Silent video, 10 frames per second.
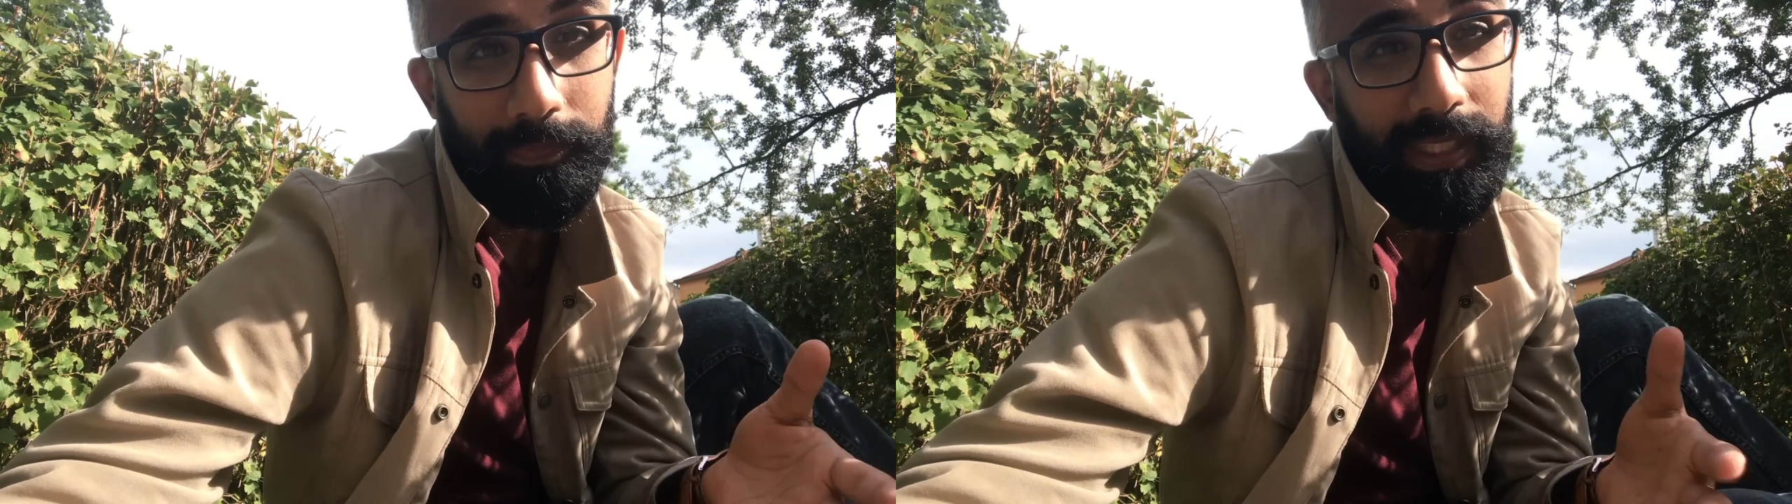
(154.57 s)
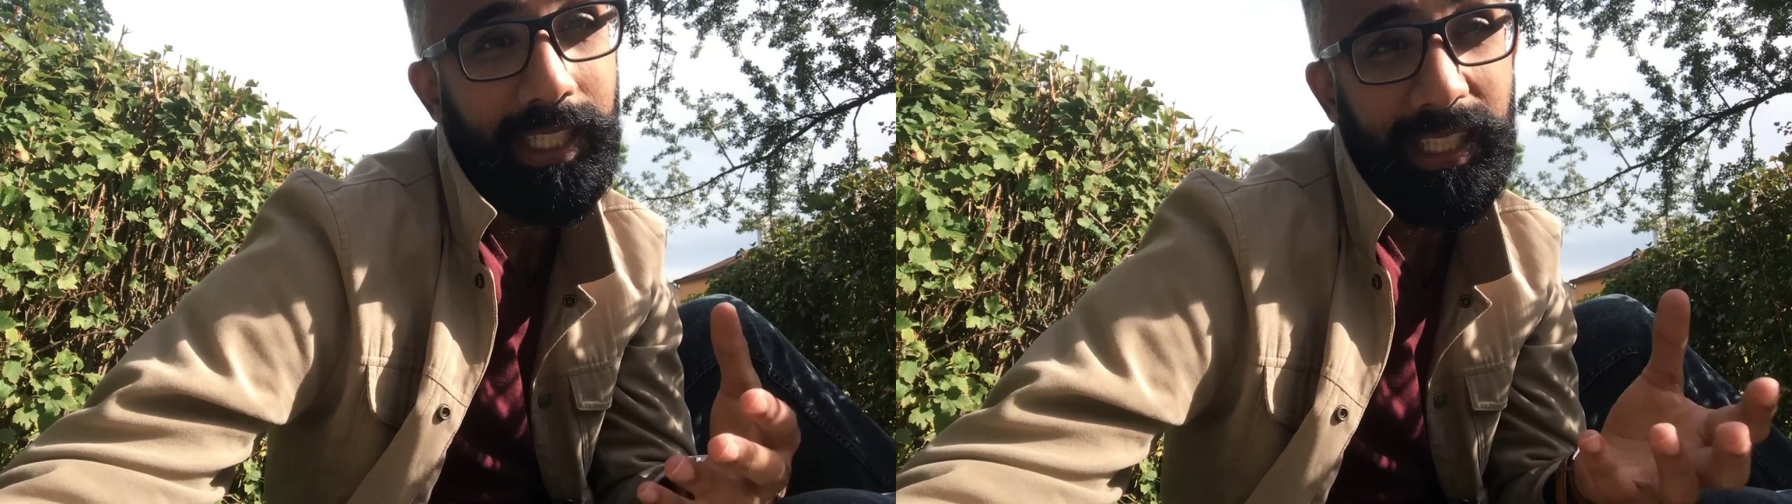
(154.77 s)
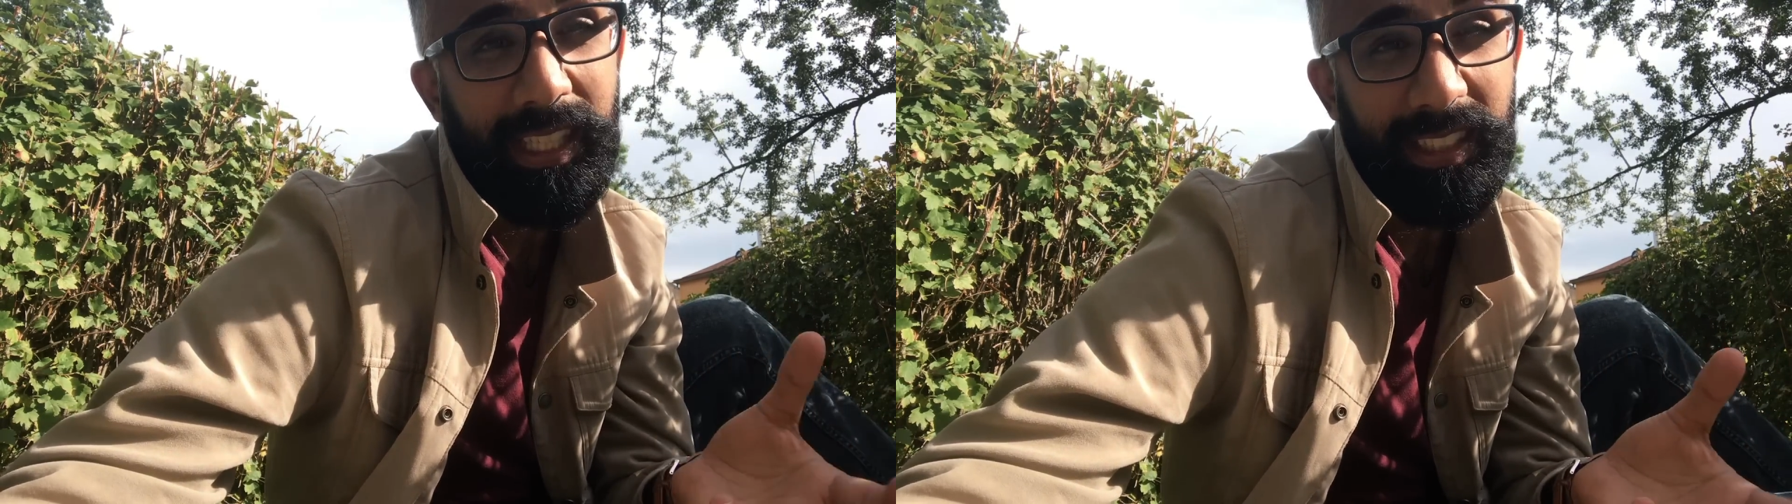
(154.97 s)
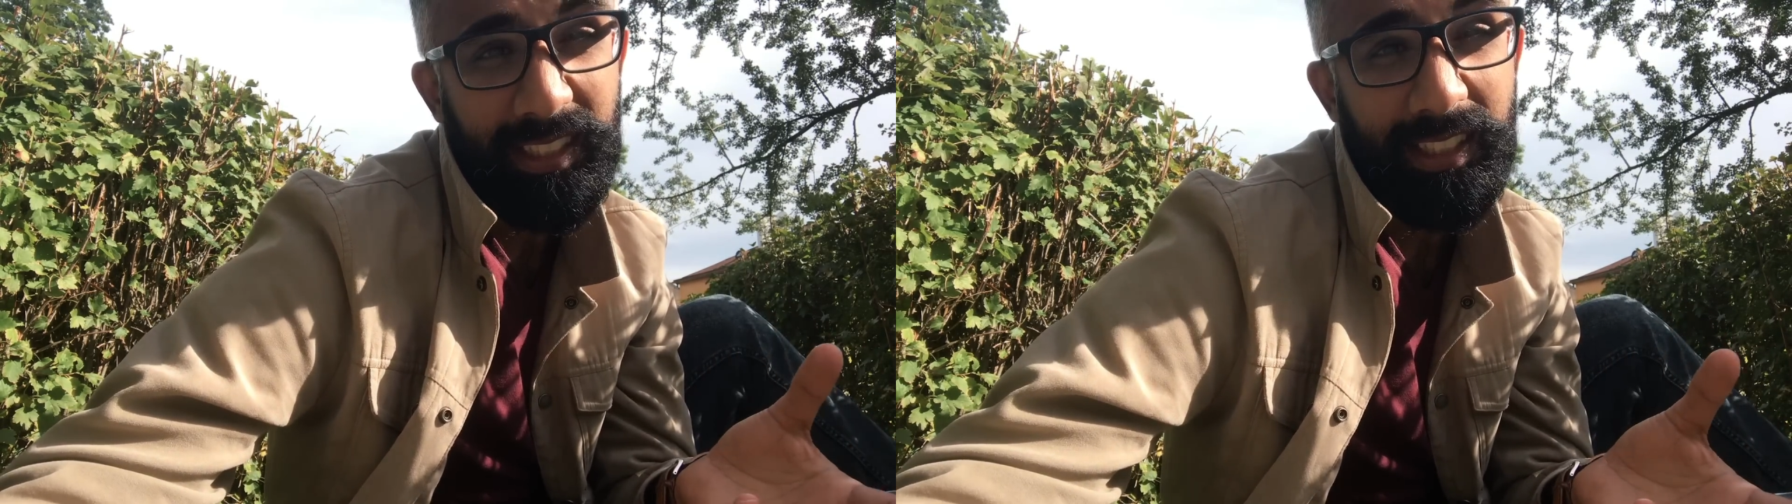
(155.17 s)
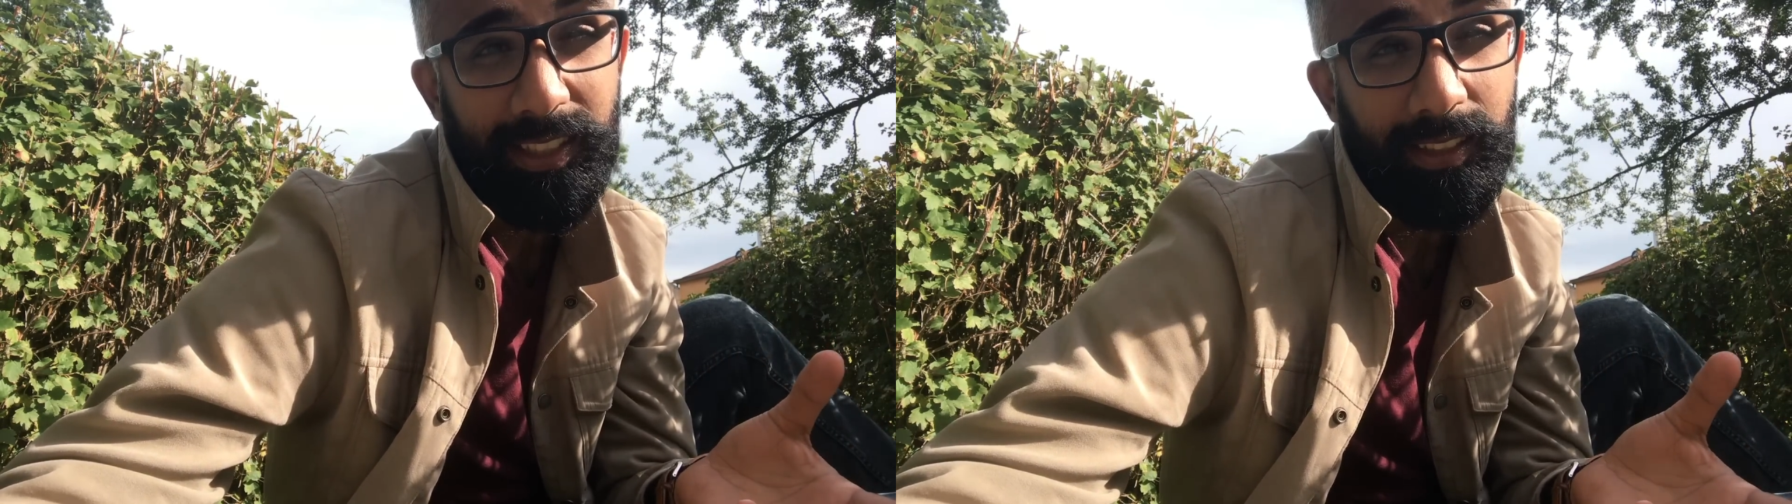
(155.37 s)
Like,
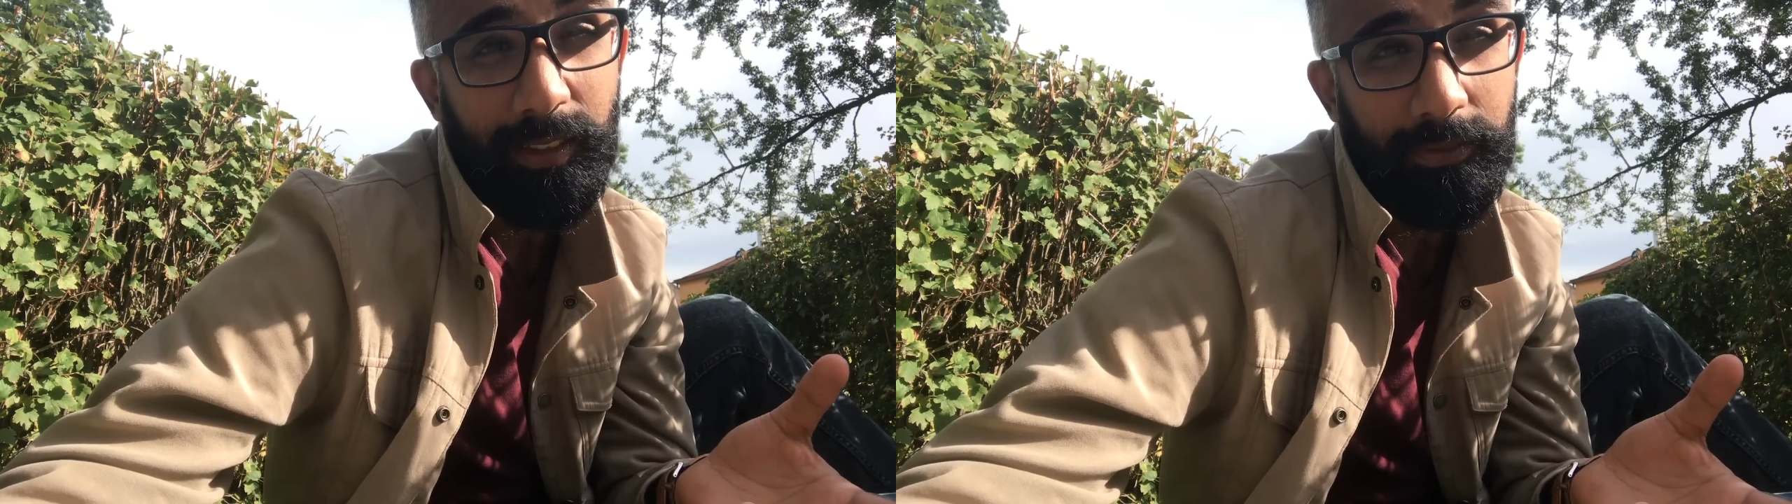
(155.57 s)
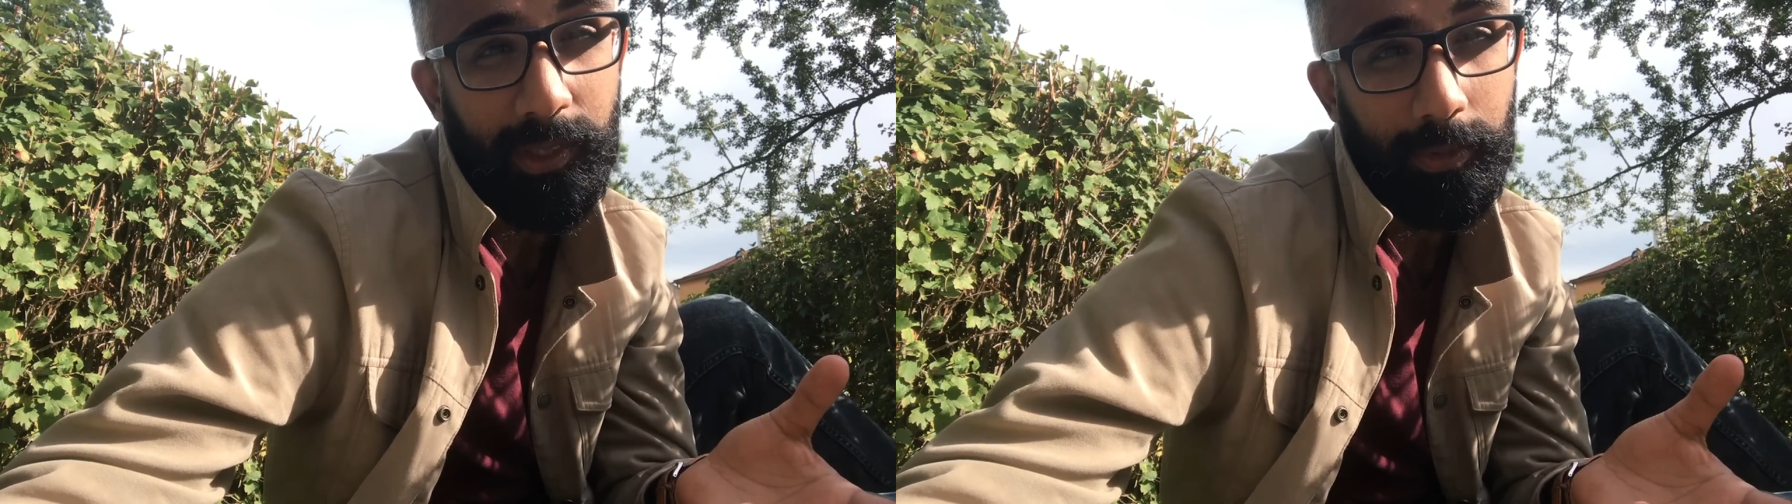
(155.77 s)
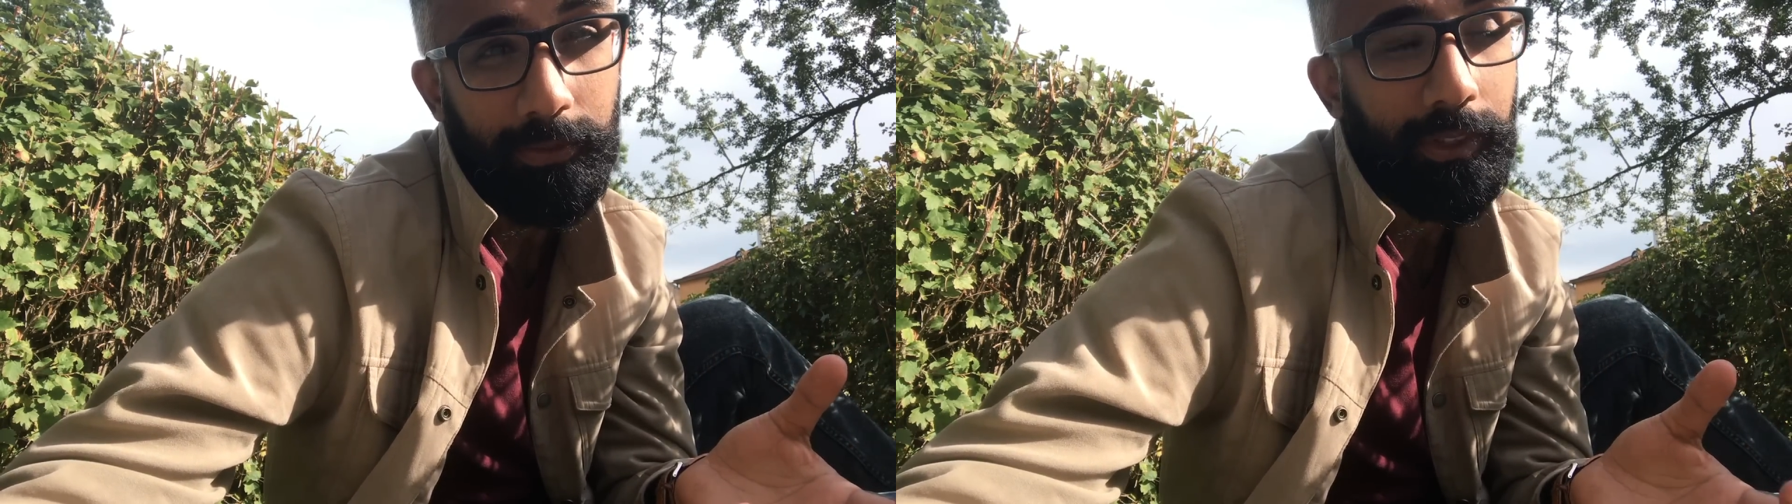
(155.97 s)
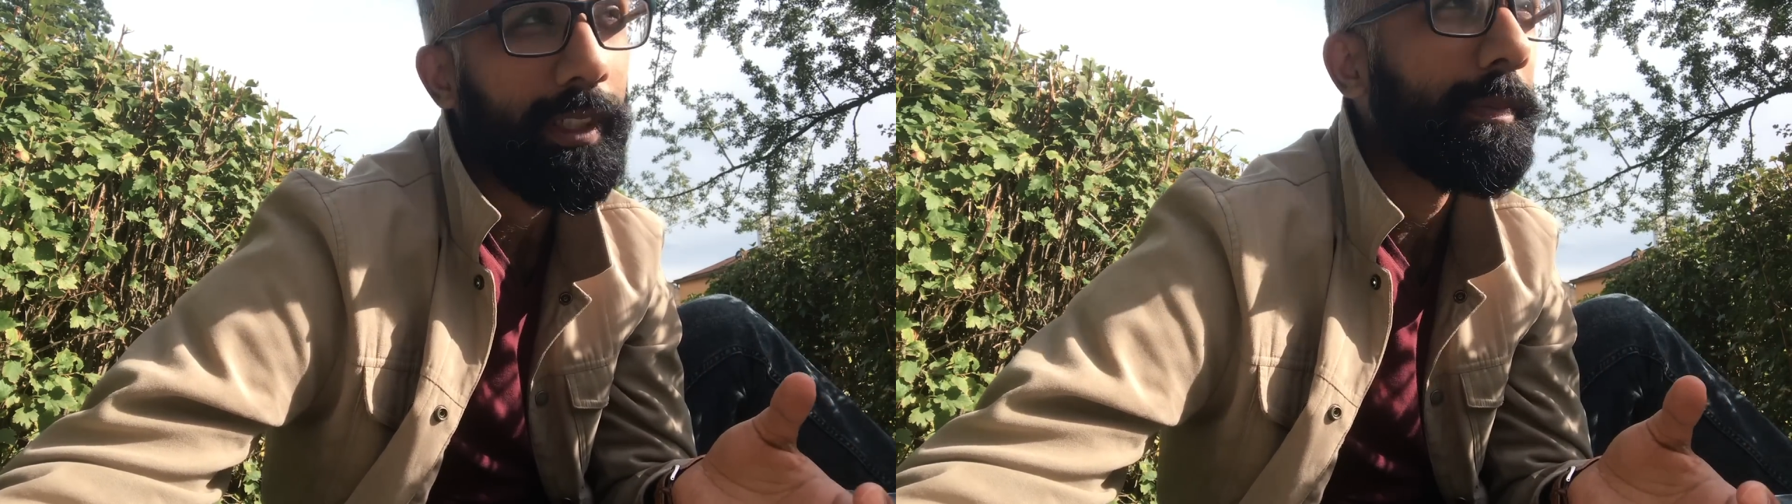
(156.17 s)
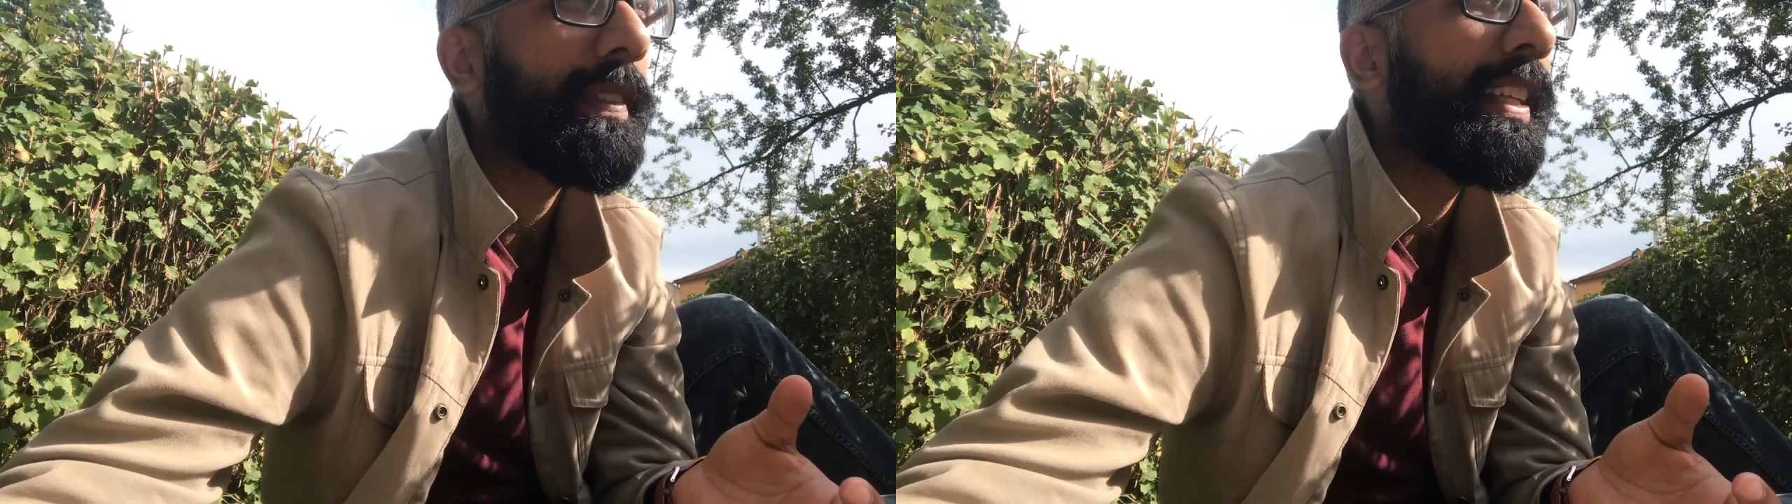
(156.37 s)
it's uncomfortable for them